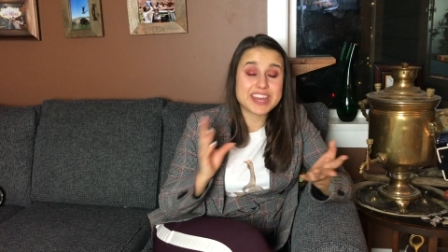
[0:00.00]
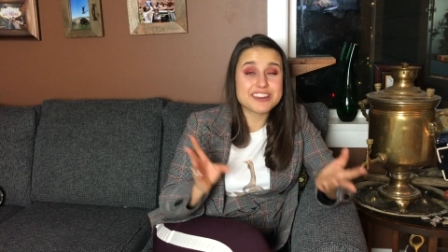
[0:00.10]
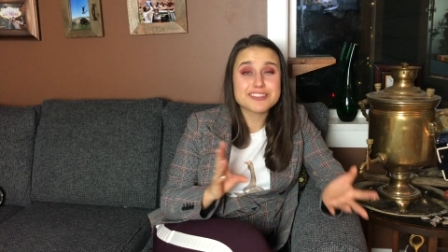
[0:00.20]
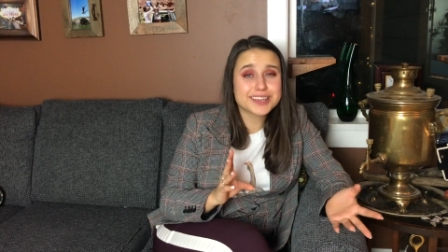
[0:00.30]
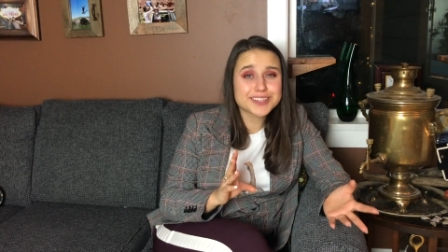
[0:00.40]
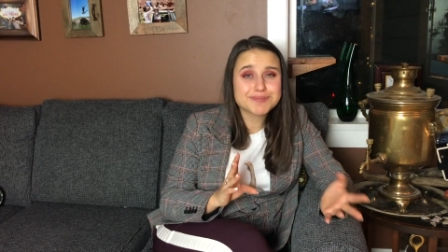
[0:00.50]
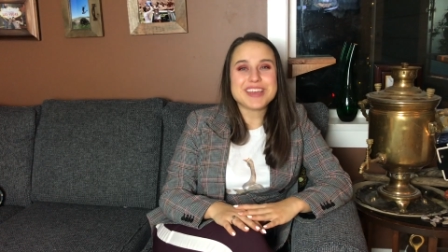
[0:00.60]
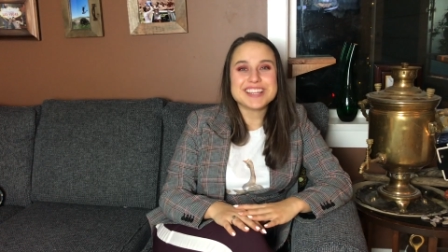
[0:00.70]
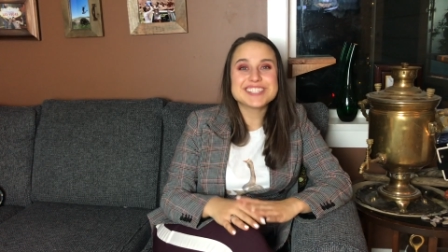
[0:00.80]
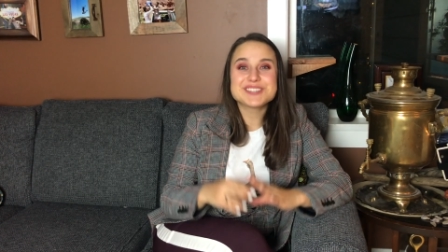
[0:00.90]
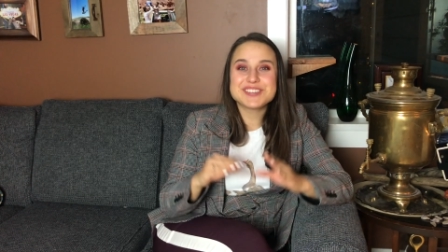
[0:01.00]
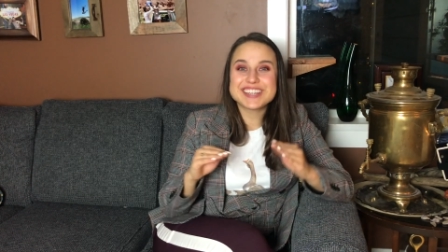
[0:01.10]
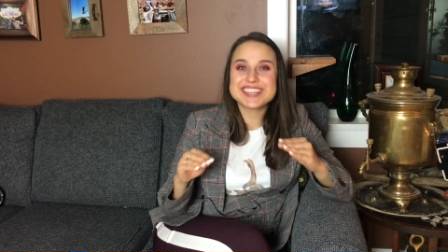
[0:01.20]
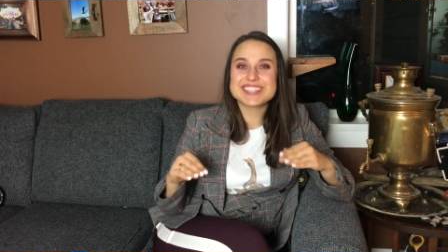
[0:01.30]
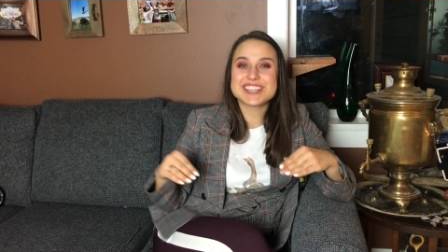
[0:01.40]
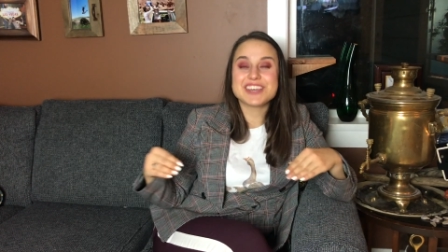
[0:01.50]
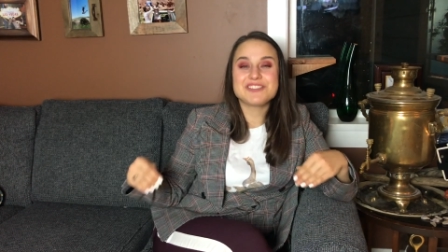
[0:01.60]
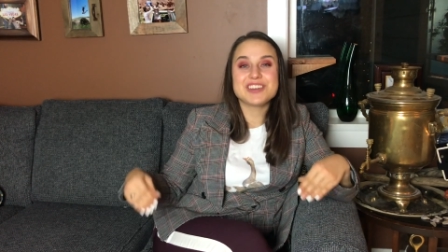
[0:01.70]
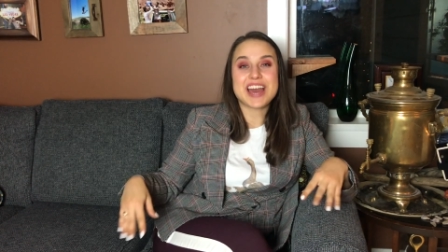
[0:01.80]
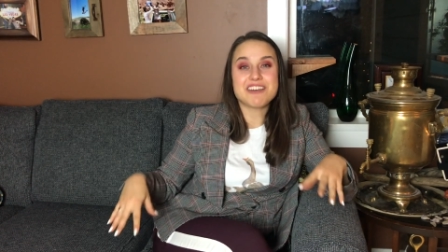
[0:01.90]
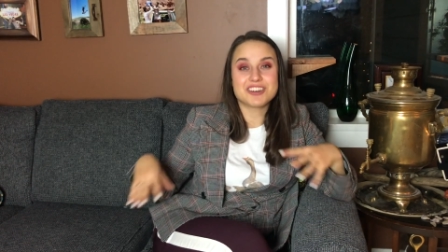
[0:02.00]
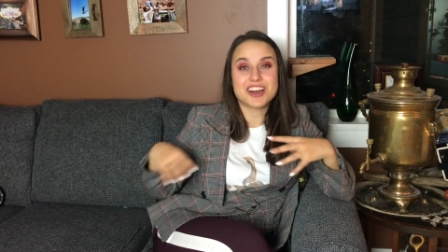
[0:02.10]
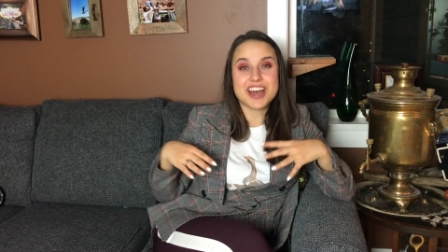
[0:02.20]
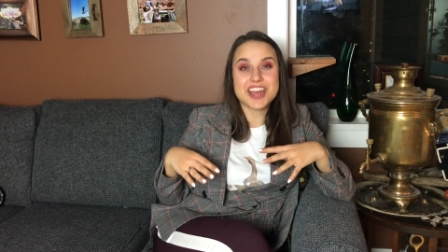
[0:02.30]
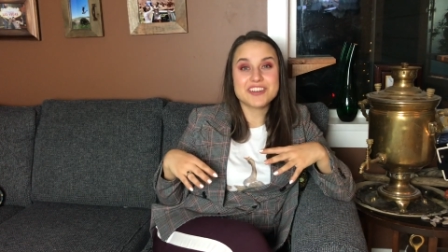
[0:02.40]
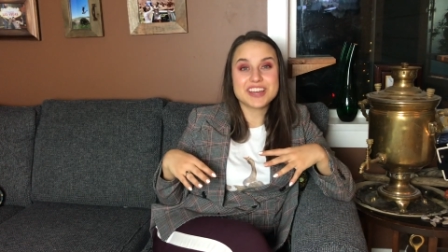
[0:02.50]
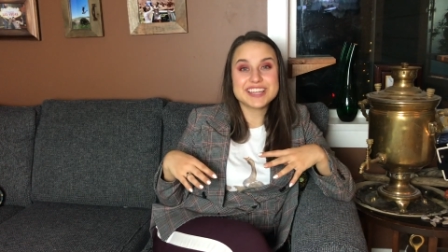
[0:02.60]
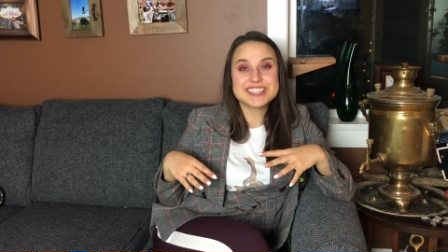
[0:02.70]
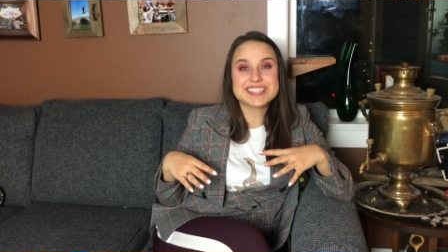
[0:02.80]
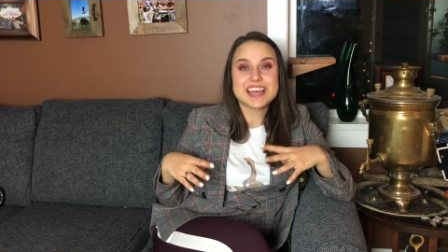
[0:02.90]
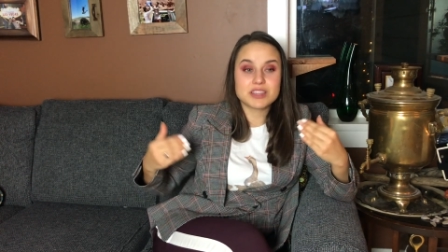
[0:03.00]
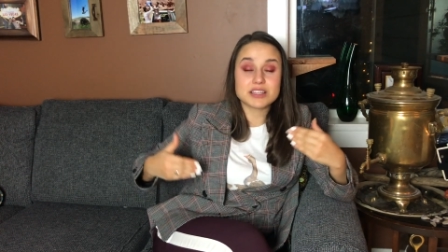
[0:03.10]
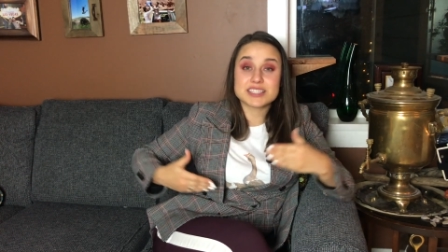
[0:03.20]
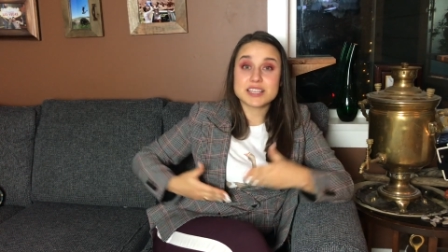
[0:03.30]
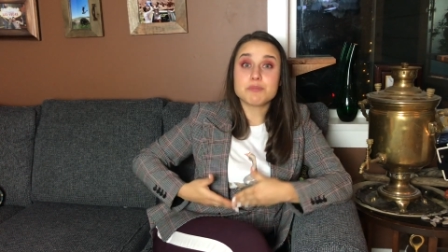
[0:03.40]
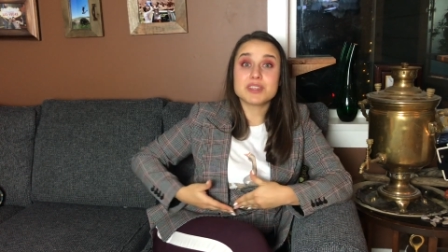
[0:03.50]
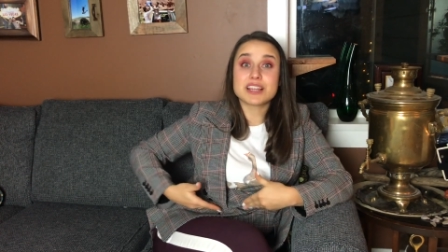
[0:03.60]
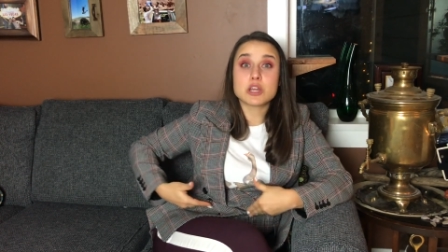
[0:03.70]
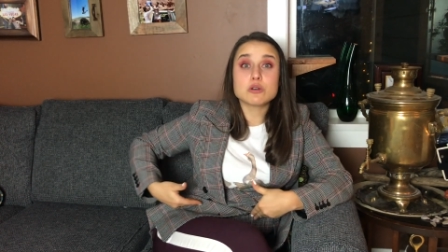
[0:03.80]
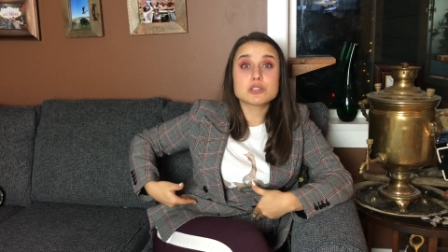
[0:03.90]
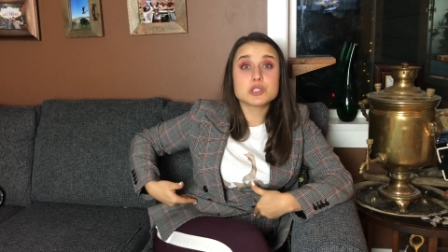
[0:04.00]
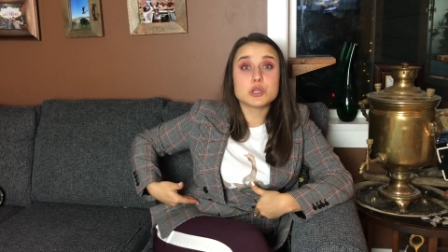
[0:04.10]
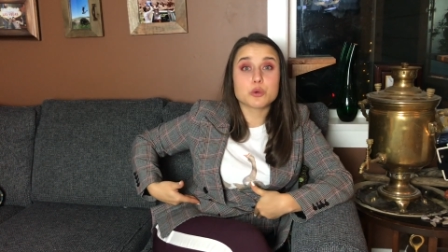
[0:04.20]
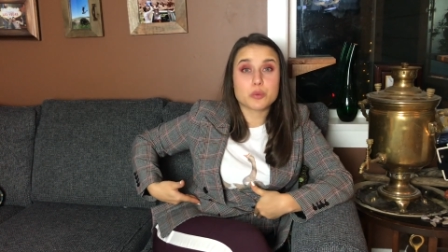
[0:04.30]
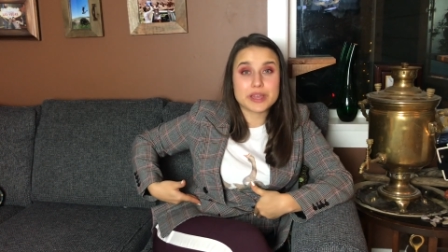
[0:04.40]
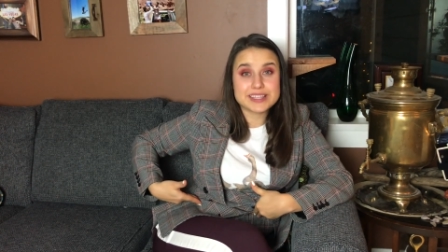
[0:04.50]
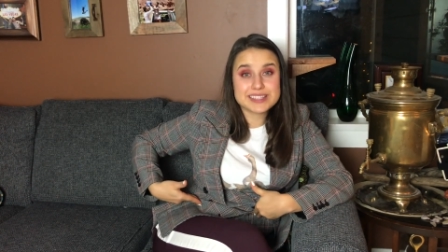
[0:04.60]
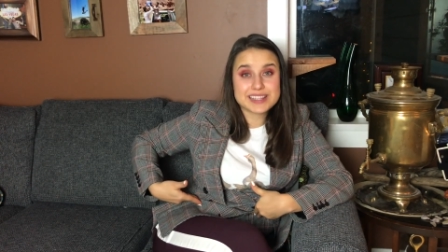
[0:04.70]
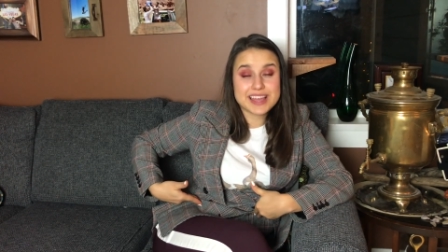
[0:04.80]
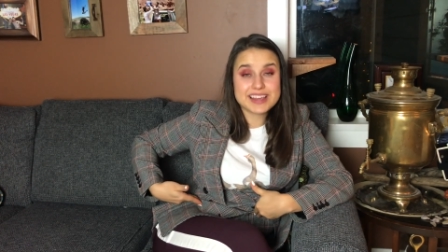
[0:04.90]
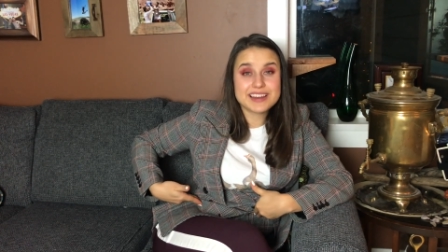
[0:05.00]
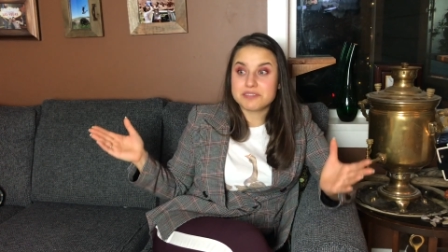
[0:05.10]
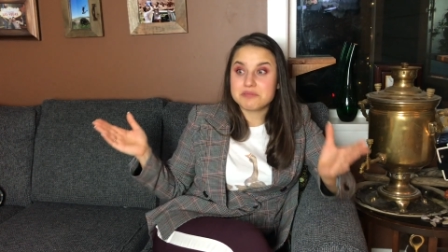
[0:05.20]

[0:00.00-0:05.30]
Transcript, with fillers: anything, just because if you have a high-rise, that's something that goes to your waistline.